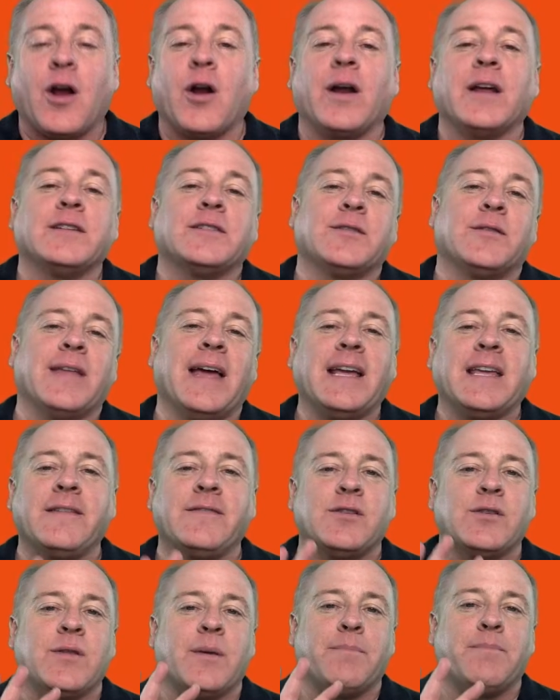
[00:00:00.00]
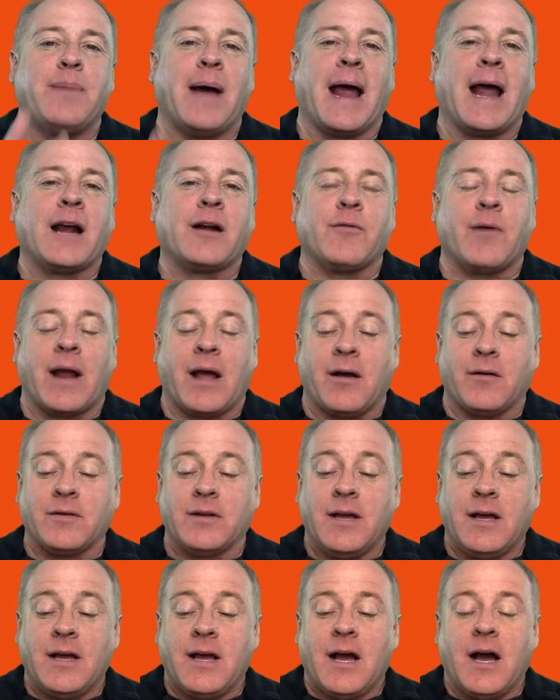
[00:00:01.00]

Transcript: All right, so that gives you the background